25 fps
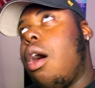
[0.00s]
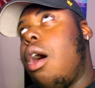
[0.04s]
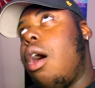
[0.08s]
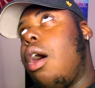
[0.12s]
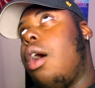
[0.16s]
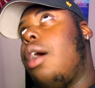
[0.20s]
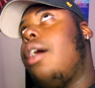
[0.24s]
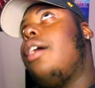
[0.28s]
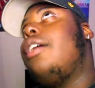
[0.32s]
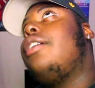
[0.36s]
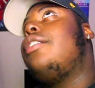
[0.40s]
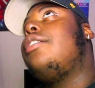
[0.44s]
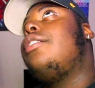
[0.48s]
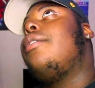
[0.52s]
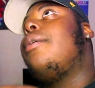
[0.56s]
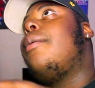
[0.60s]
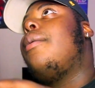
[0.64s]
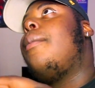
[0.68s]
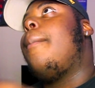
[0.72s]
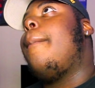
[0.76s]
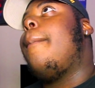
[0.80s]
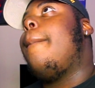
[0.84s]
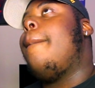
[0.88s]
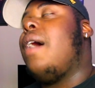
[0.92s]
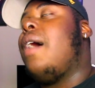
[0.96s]
on
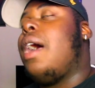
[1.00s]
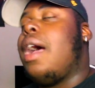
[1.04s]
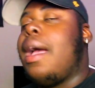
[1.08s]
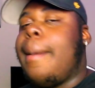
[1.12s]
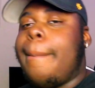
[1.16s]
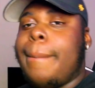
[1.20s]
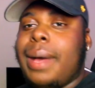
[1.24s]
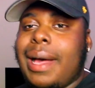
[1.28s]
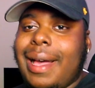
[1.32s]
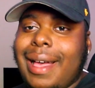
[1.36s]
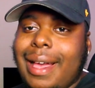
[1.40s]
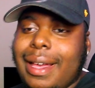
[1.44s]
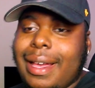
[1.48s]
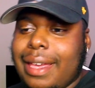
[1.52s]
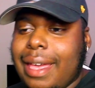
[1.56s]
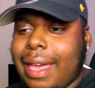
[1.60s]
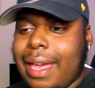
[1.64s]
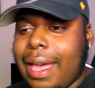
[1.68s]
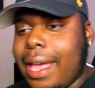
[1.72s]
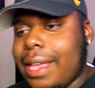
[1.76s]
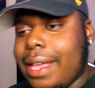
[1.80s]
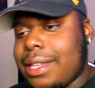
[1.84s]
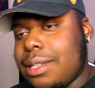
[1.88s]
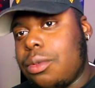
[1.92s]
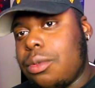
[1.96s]
my
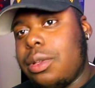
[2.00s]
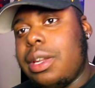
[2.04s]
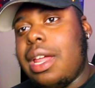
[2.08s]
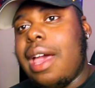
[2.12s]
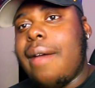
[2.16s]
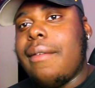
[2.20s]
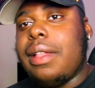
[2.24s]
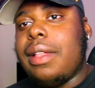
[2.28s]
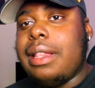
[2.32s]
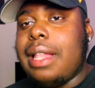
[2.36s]
podcast. I'm gonna have a